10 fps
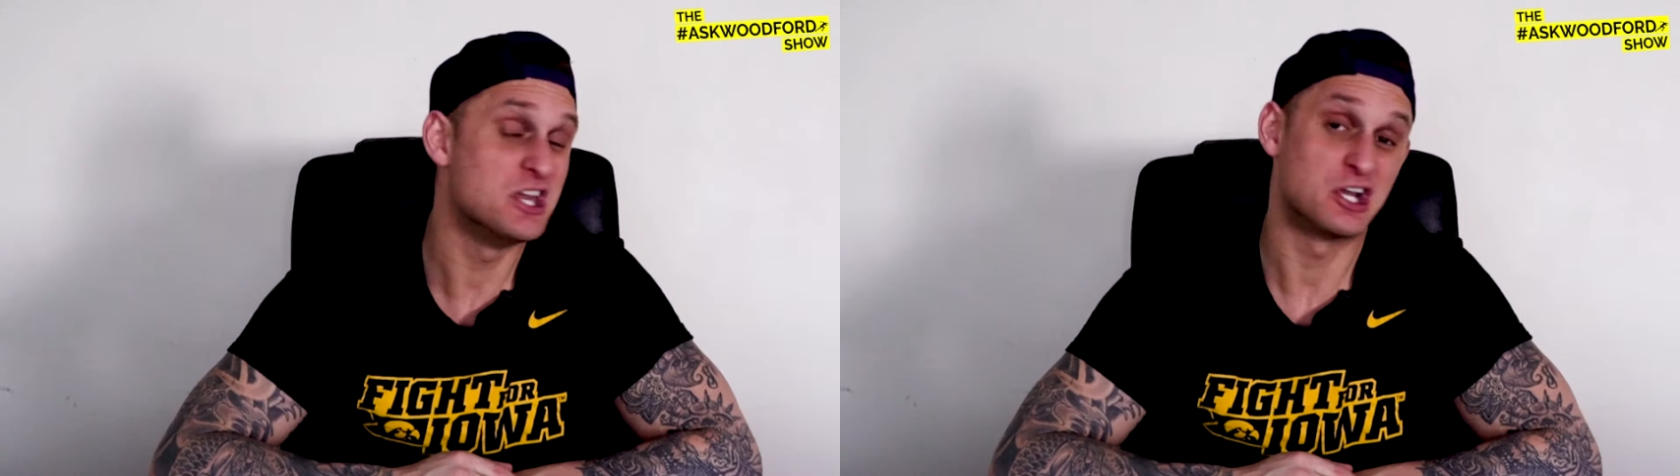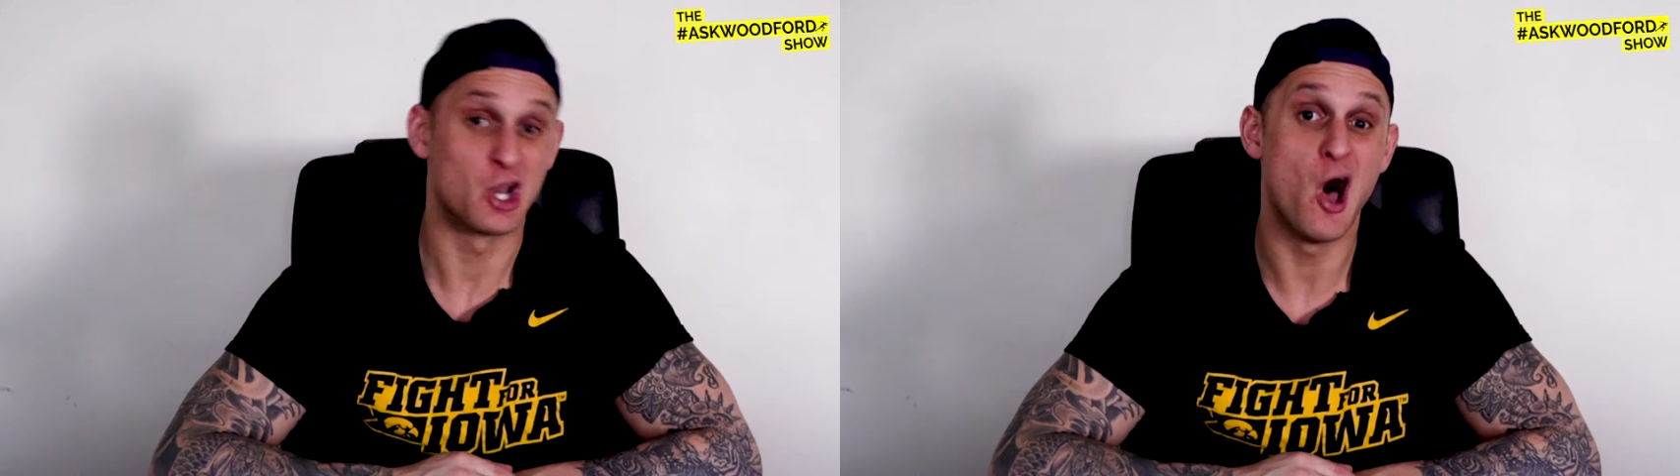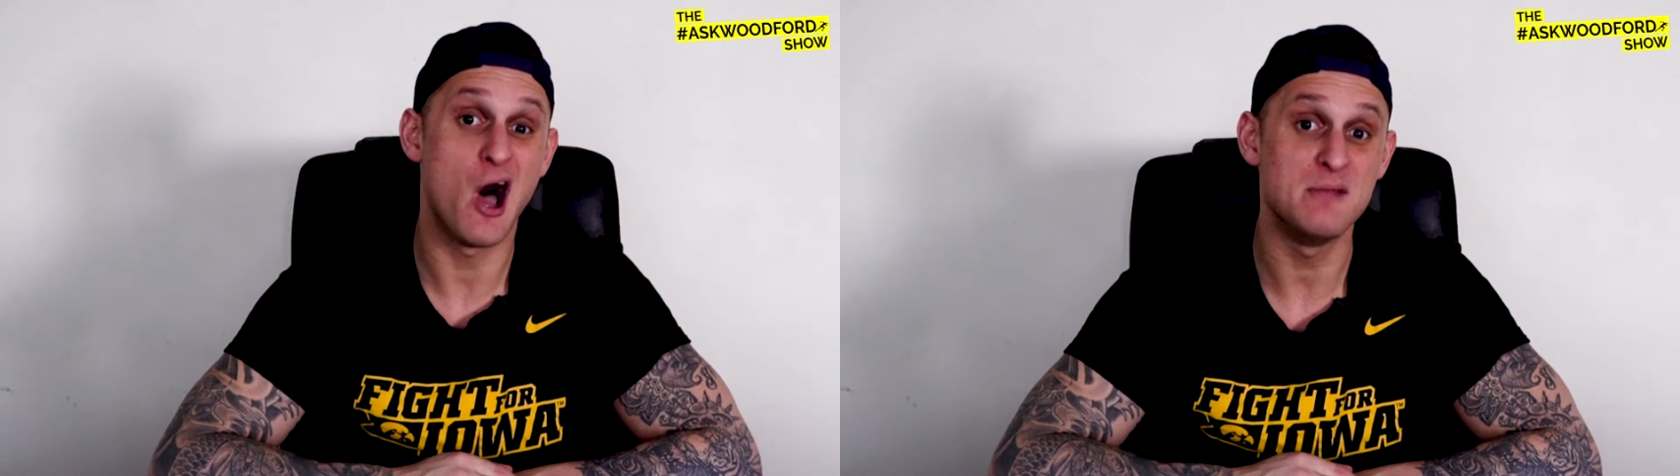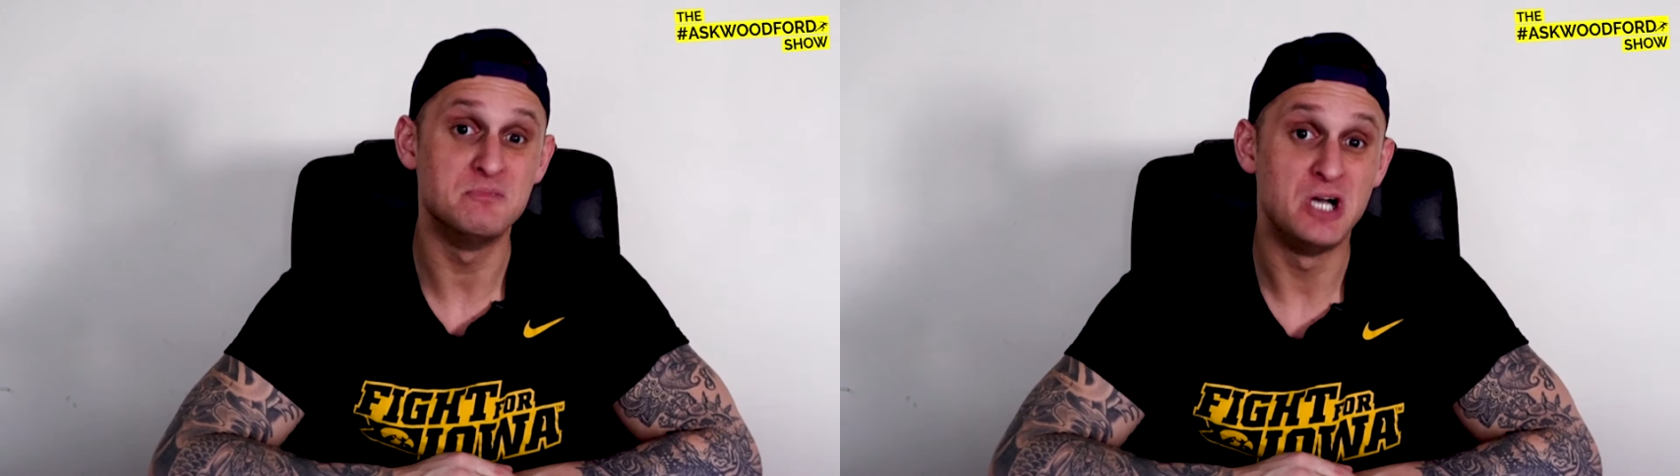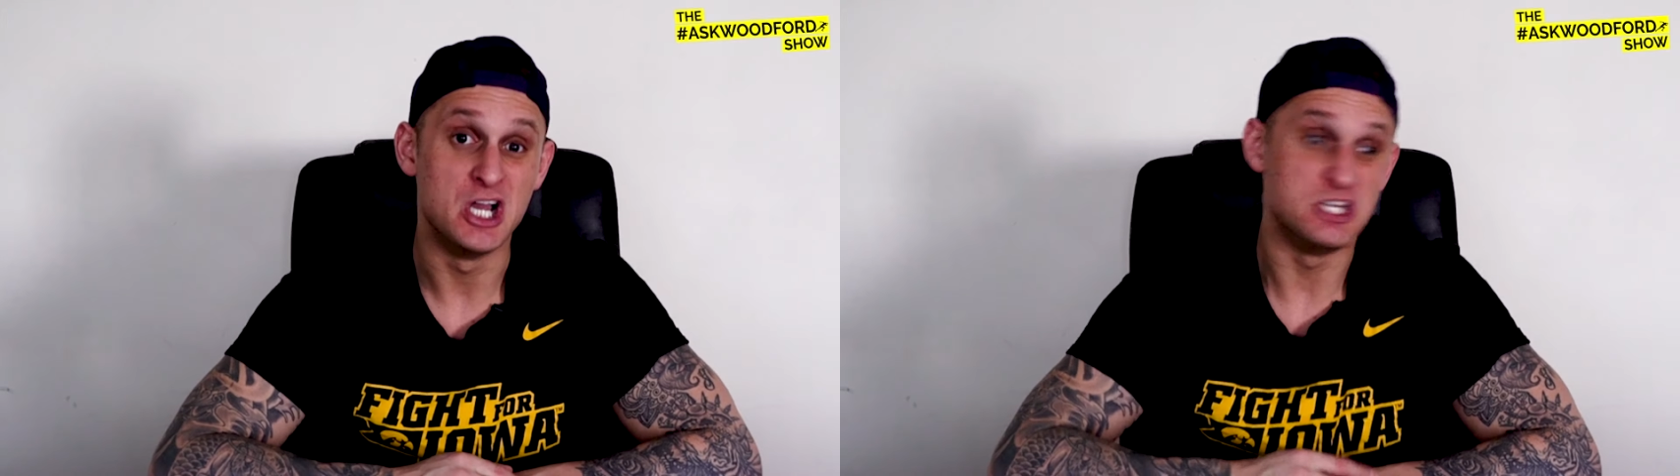You can lie,
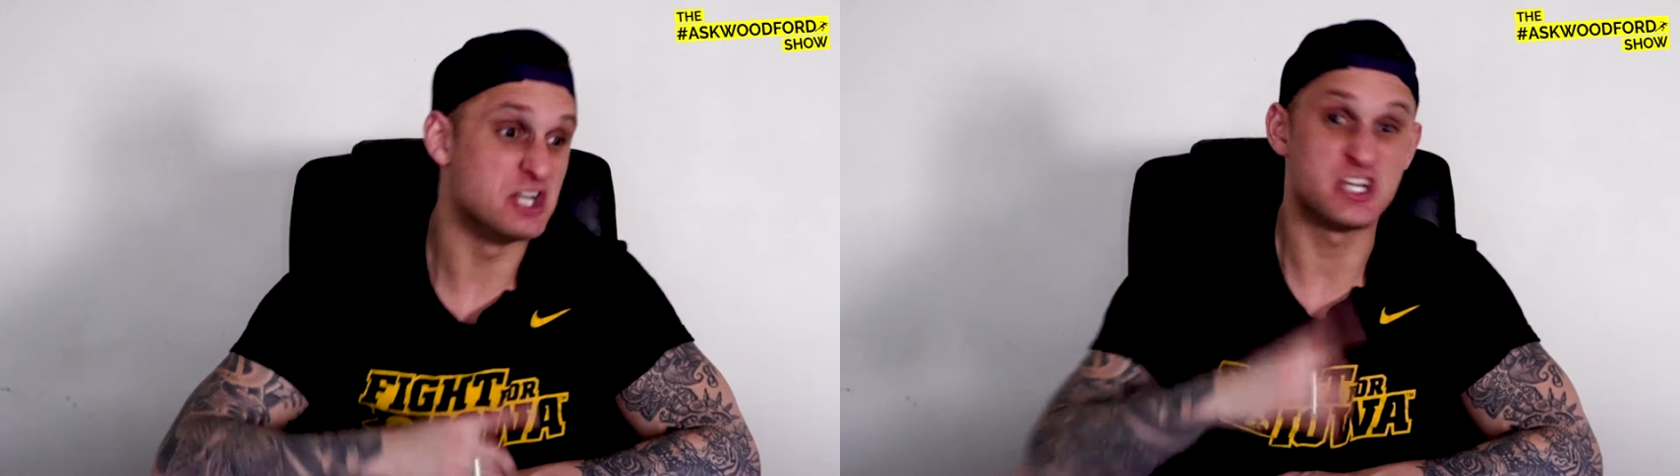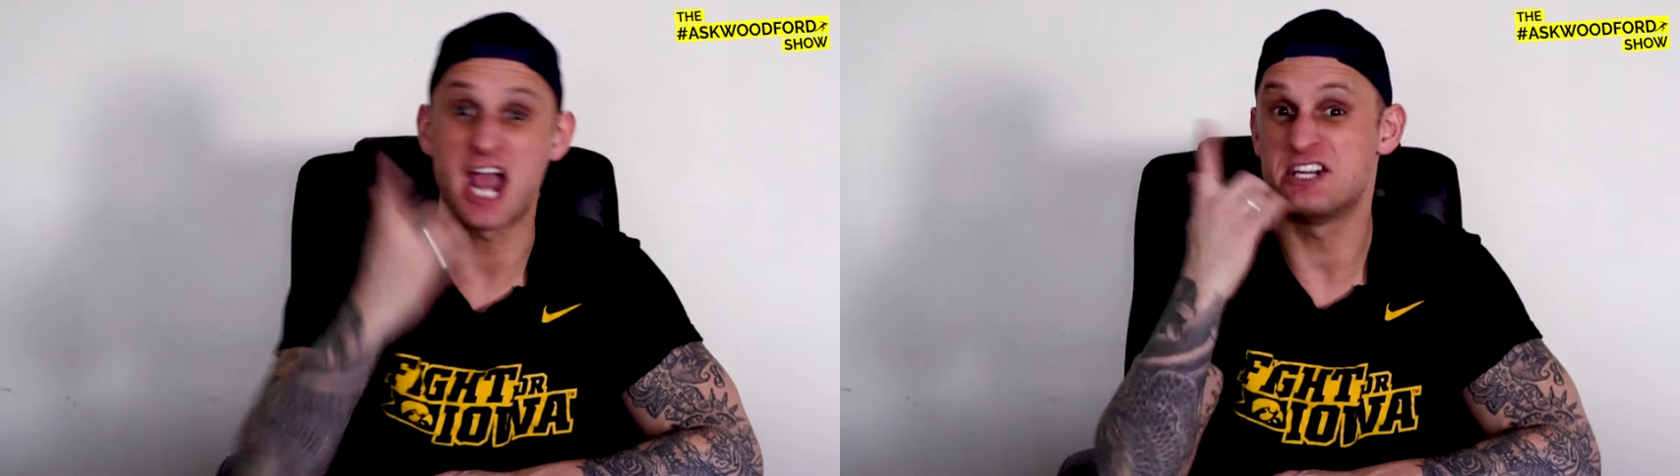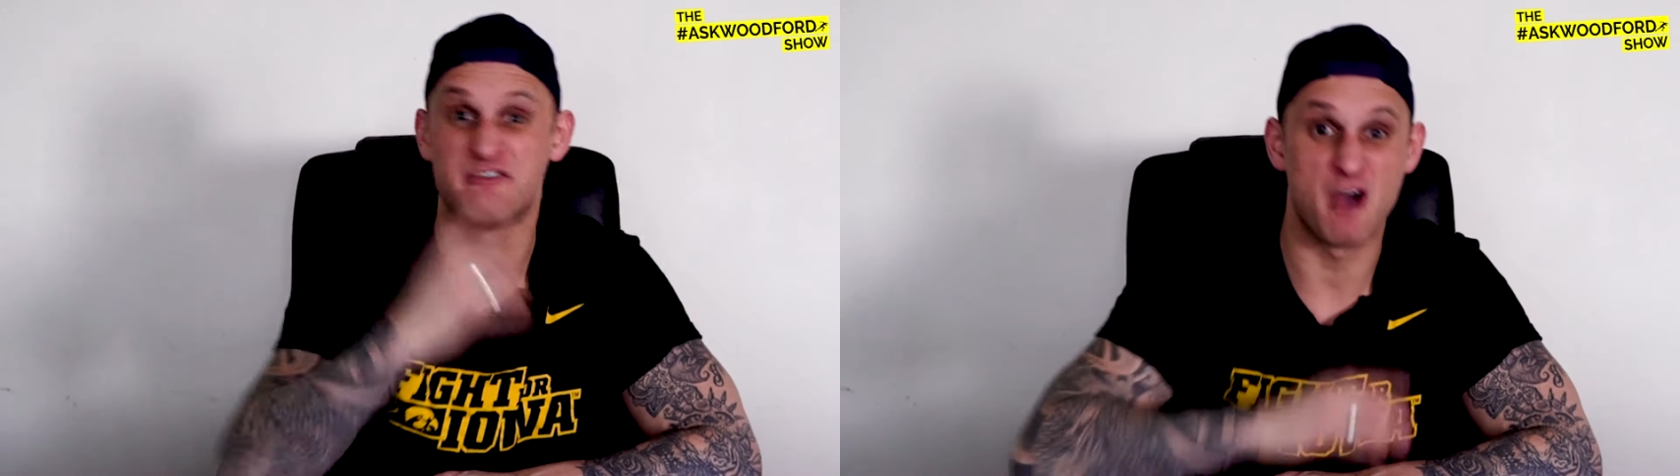you can change your